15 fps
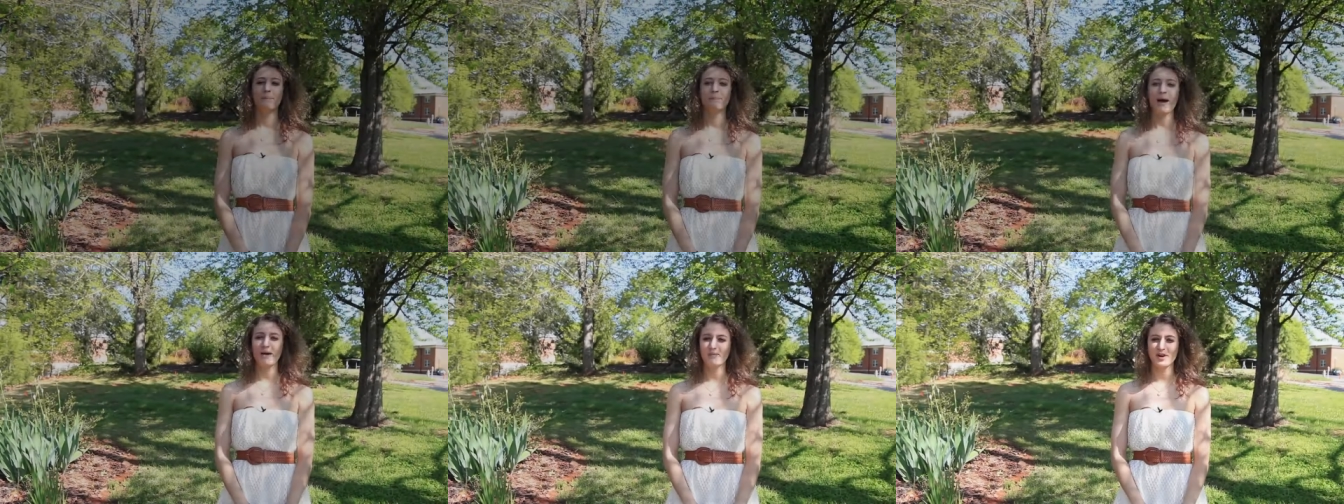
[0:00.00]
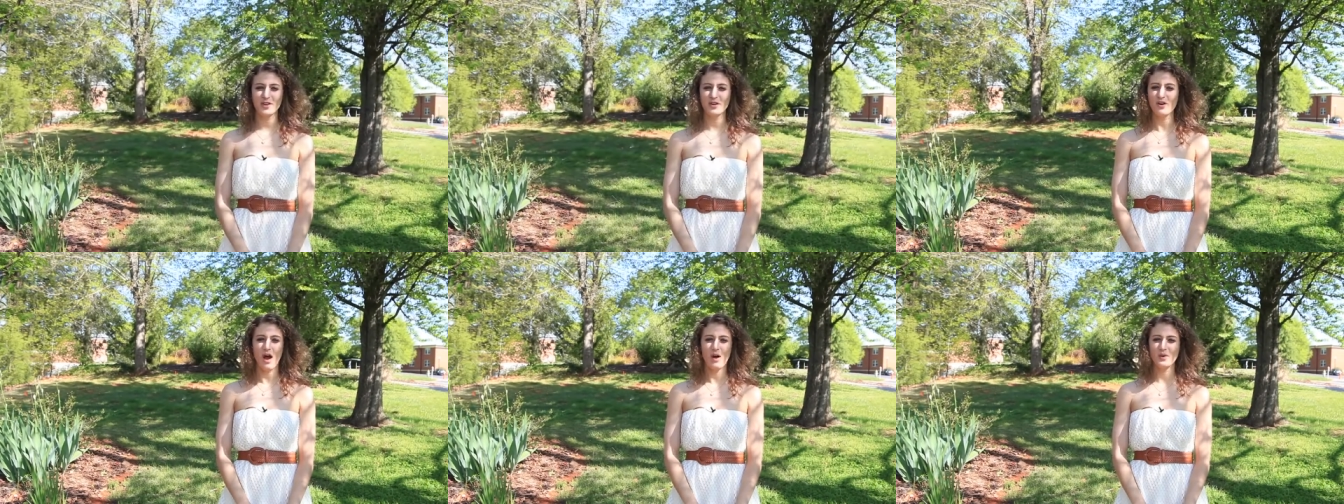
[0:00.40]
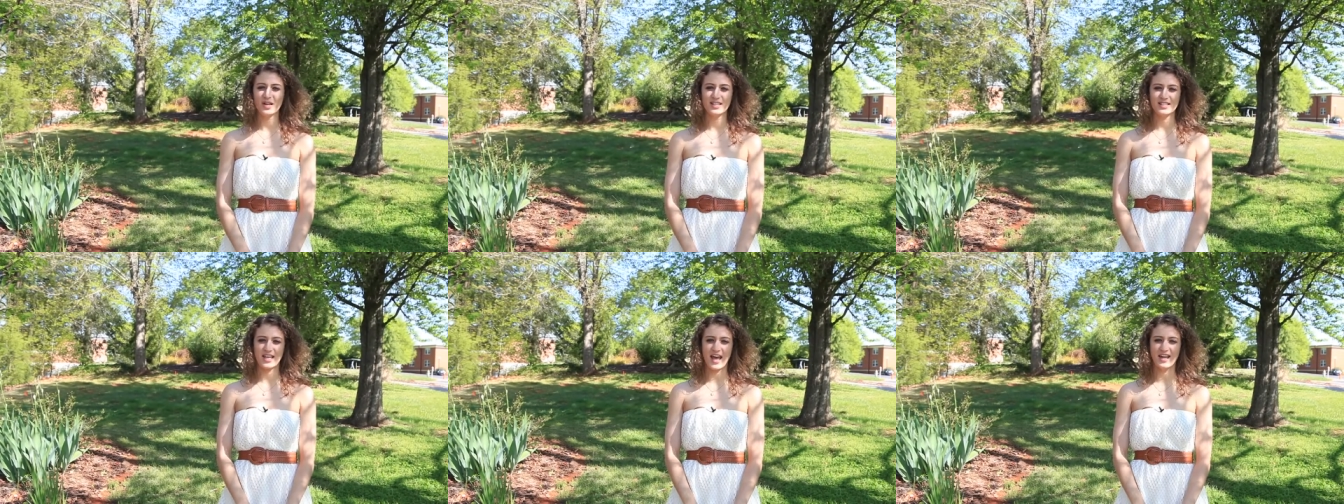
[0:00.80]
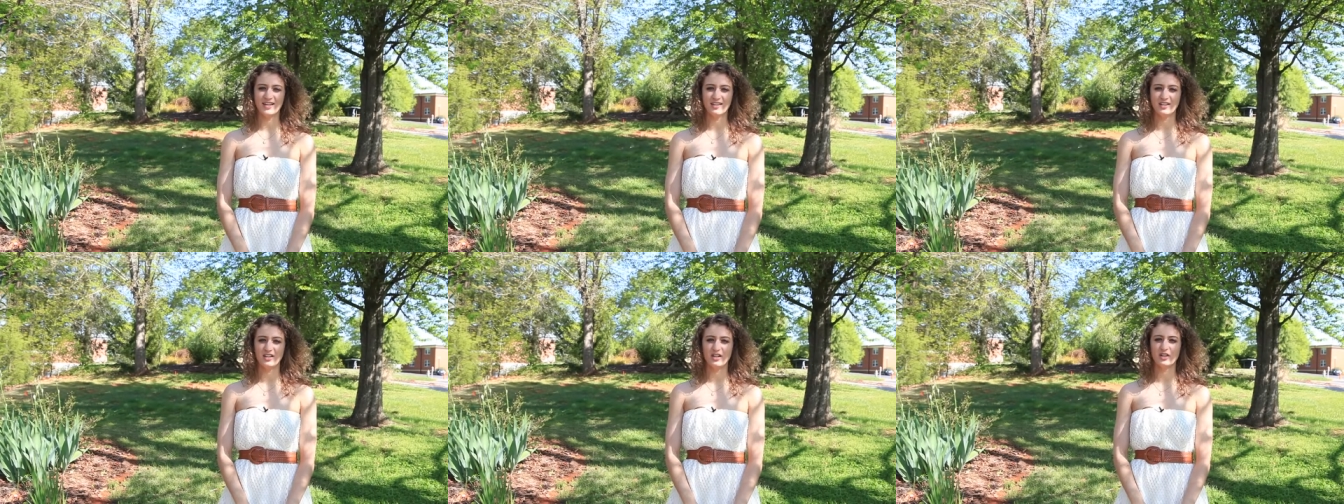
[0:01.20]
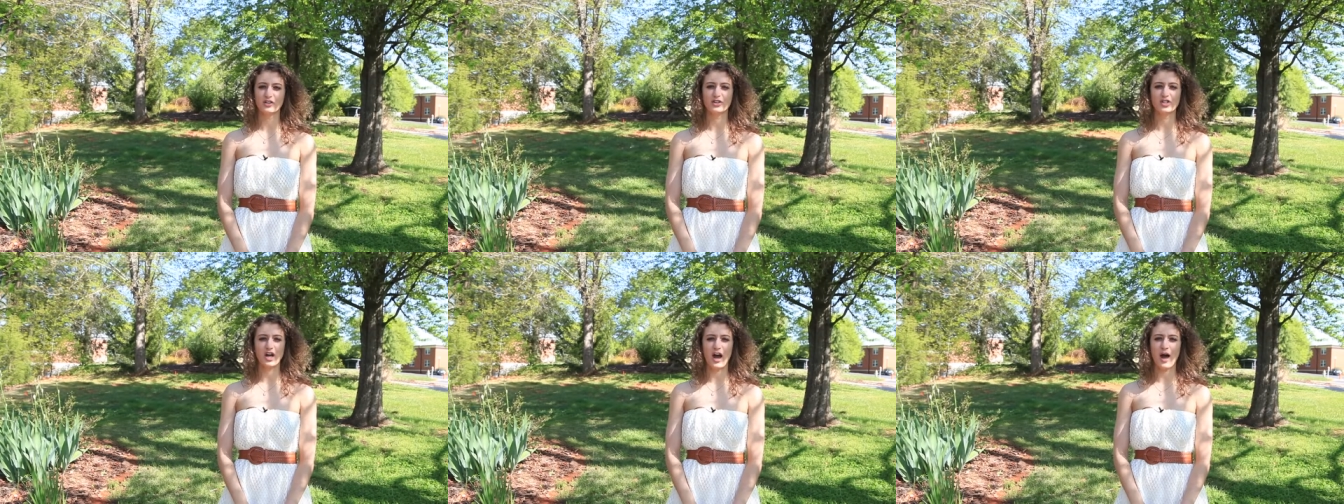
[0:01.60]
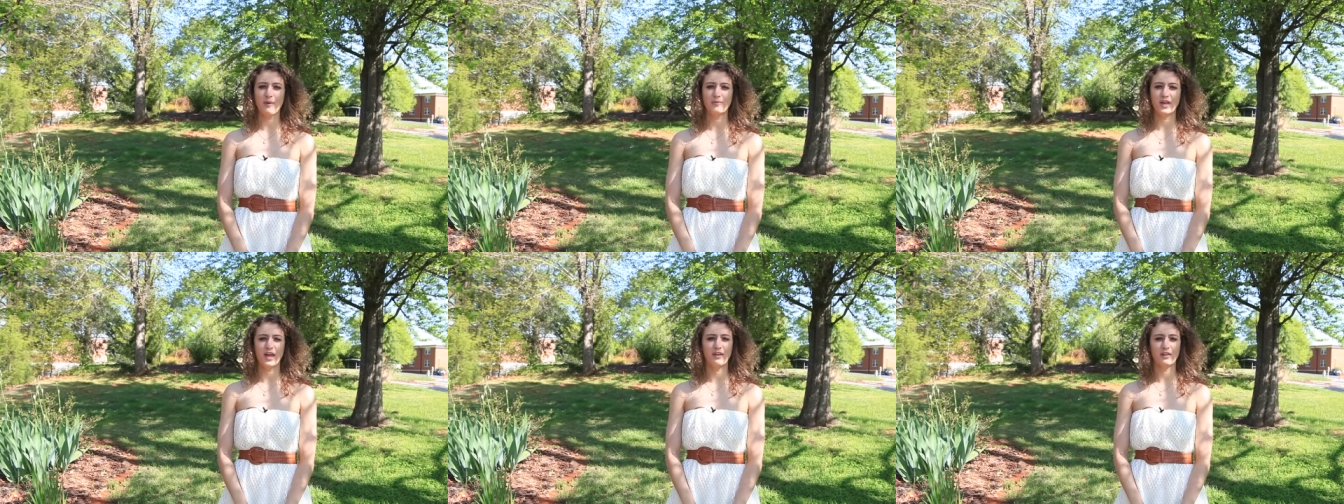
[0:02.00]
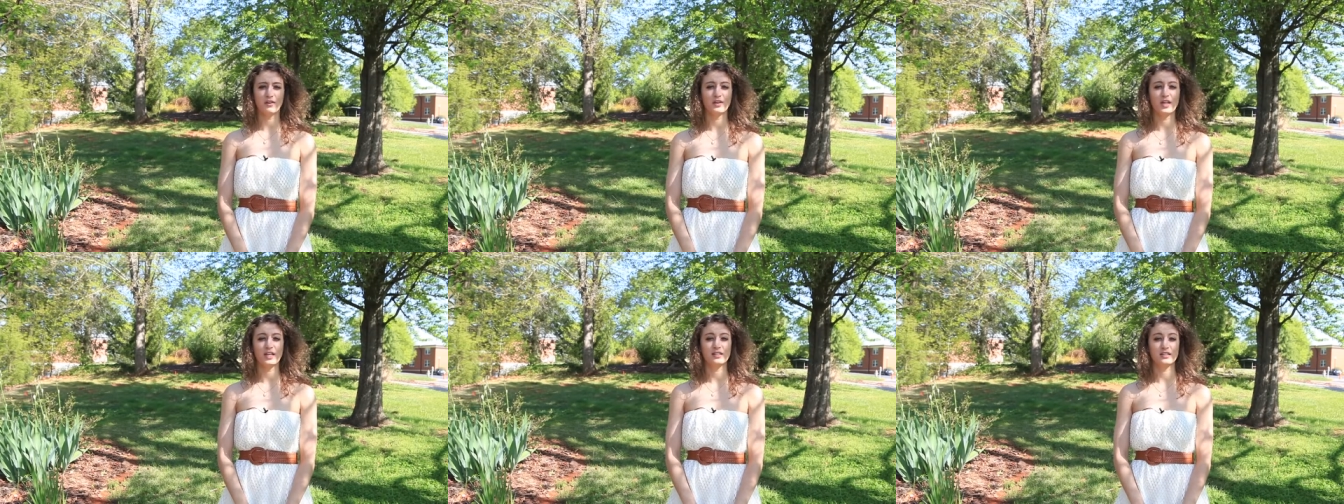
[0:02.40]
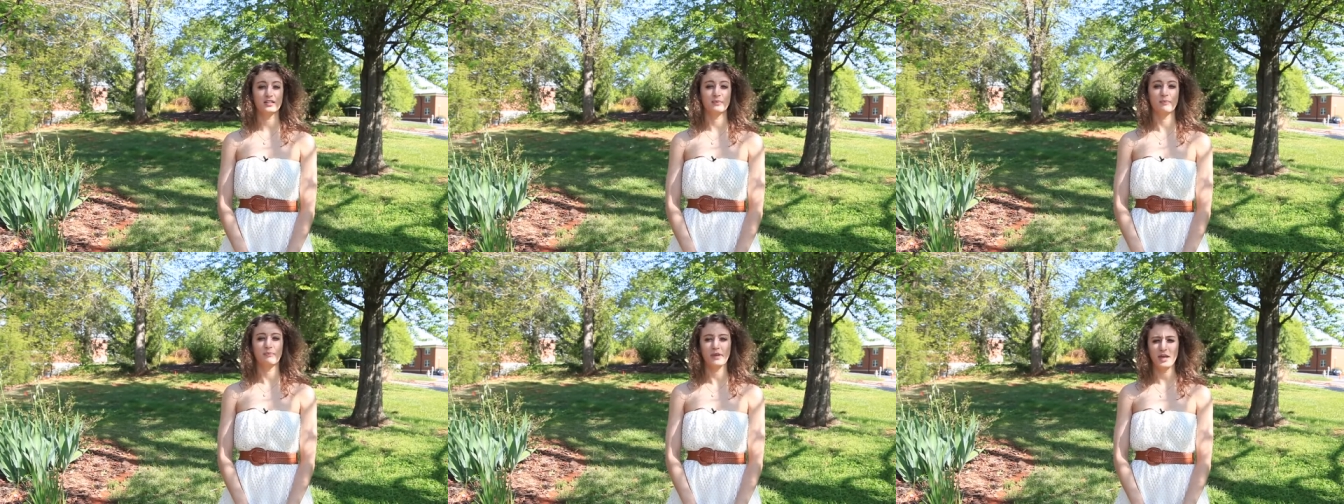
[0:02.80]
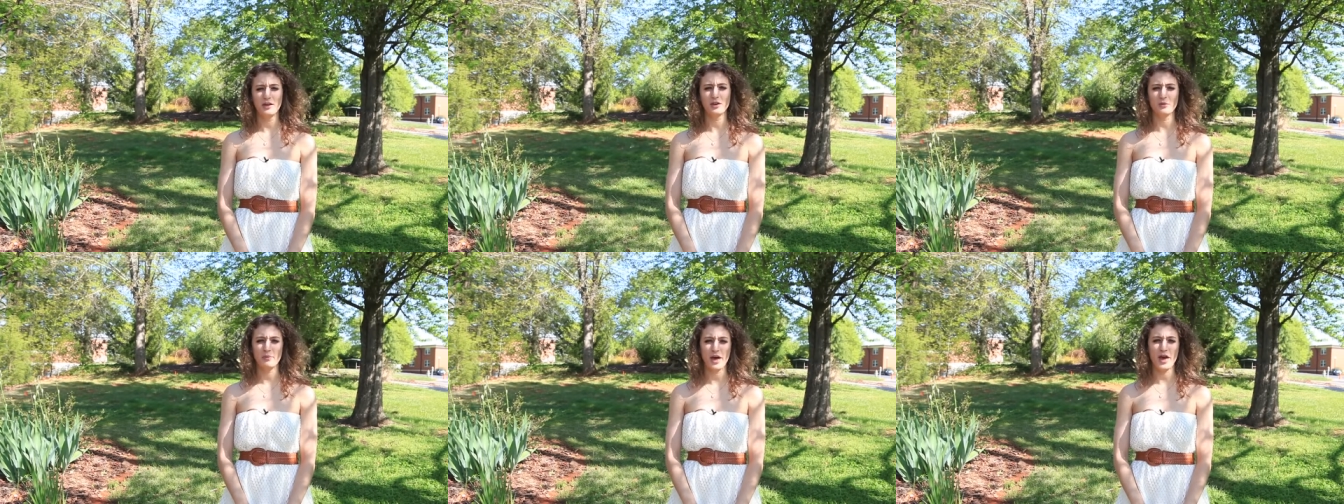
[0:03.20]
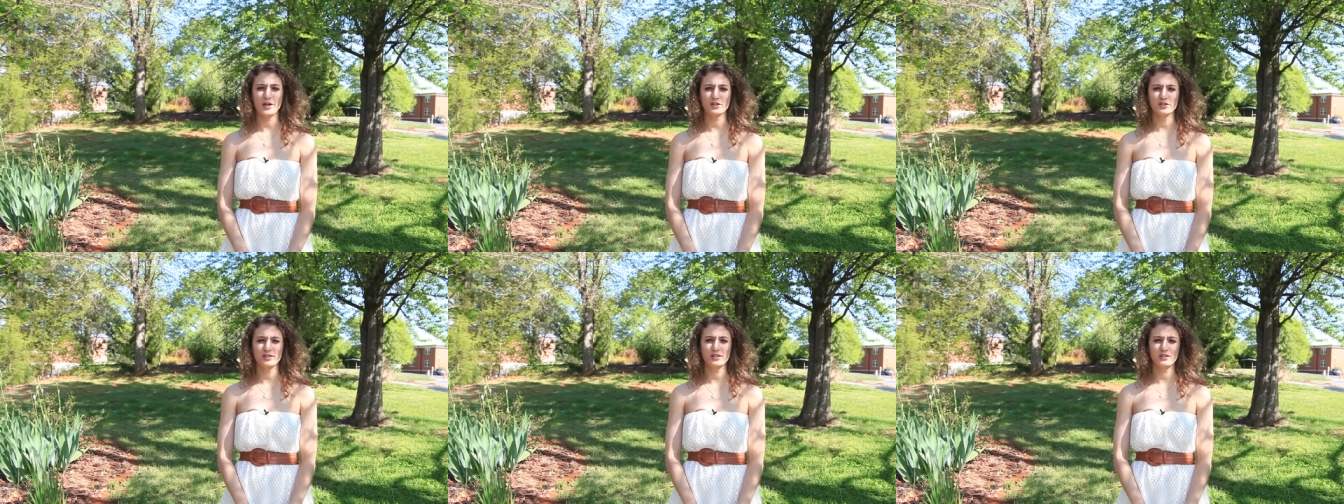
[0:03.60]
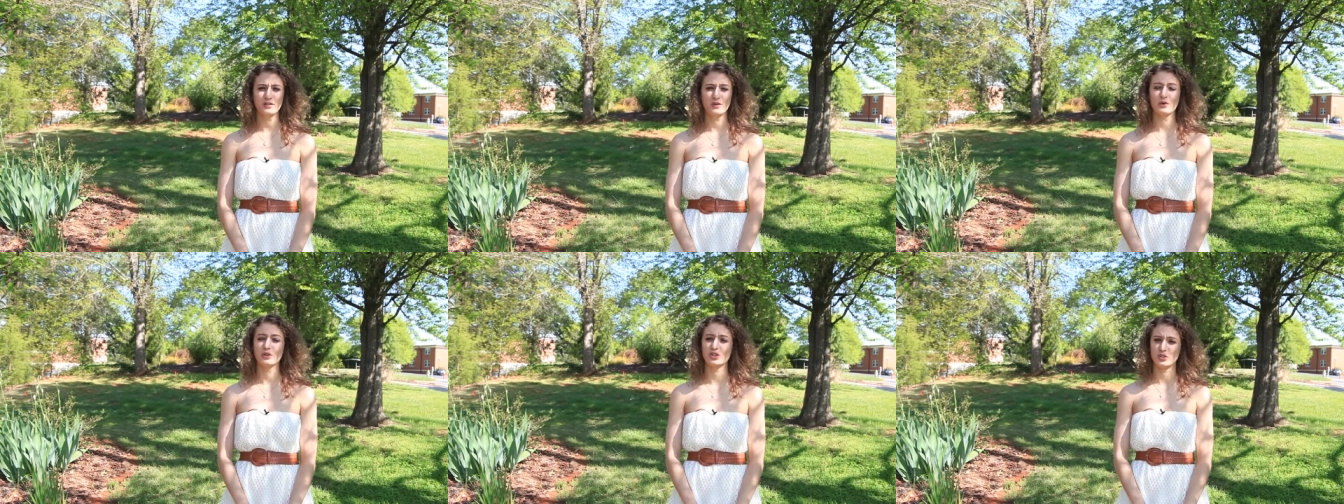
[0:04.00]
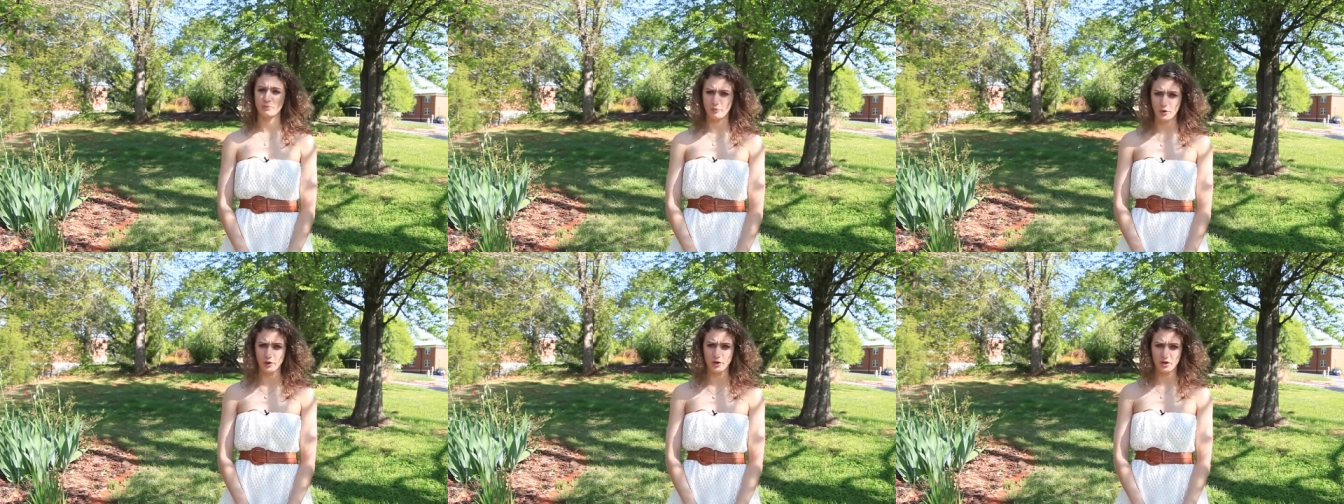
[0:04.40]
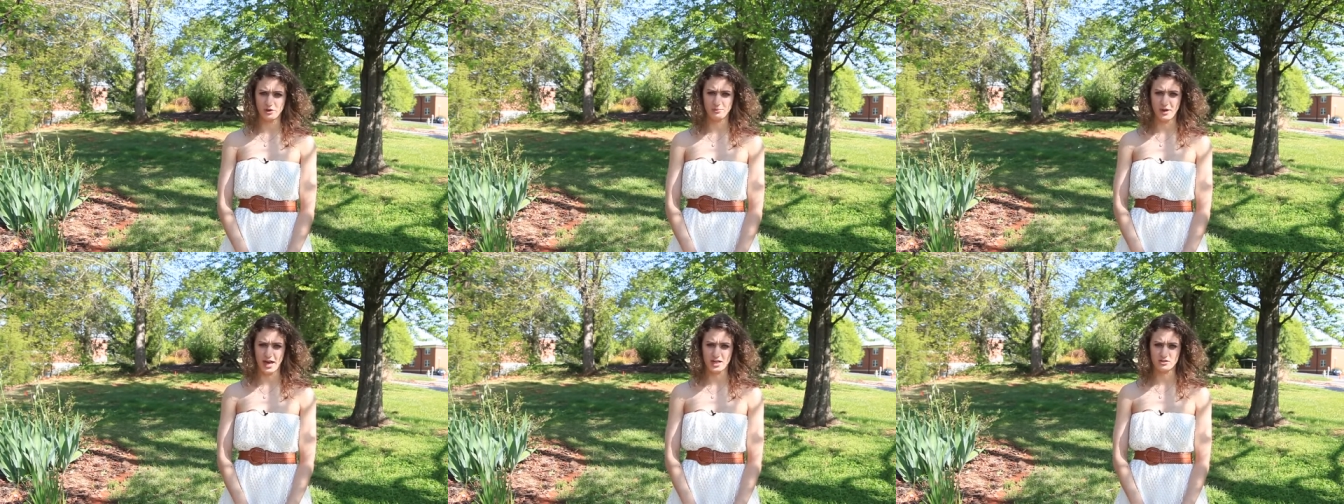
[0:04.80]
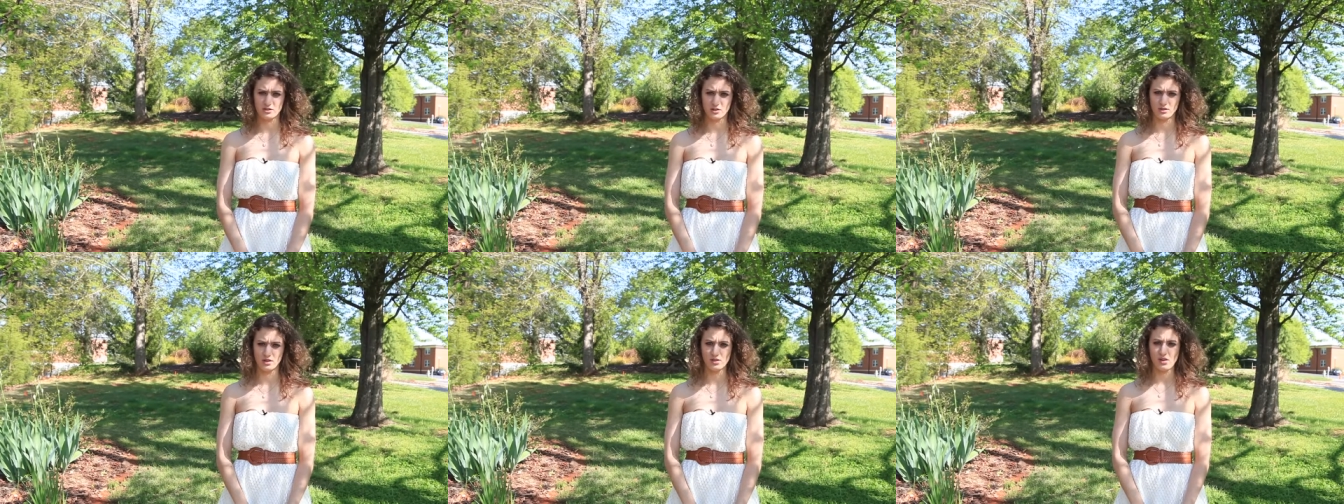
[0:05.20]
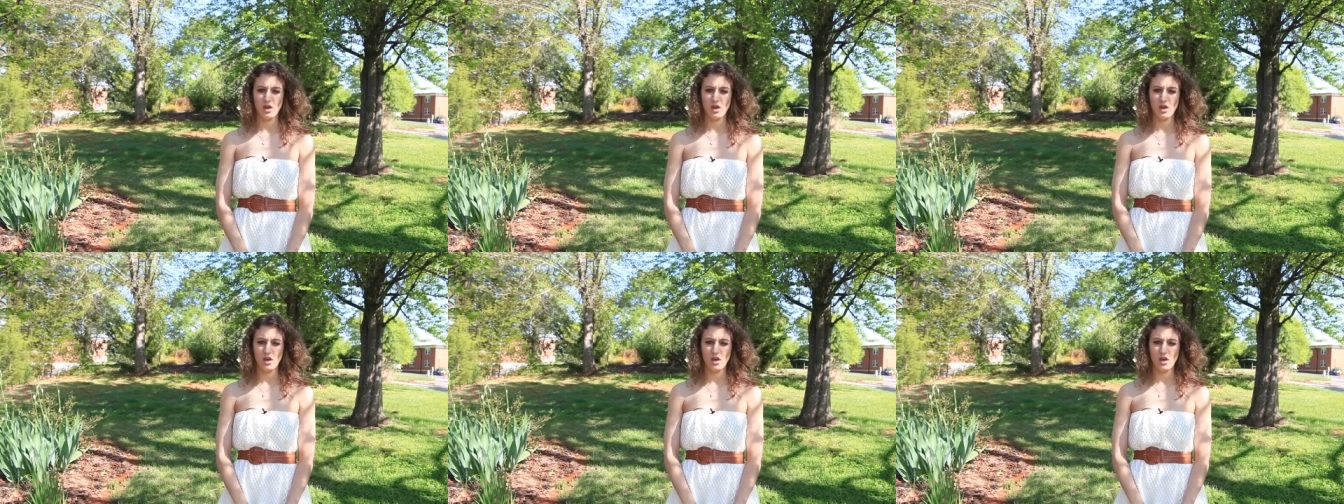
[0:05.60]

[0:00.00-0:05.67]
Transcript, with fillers: My mother always said, your job either needs to be your passion or support your passion.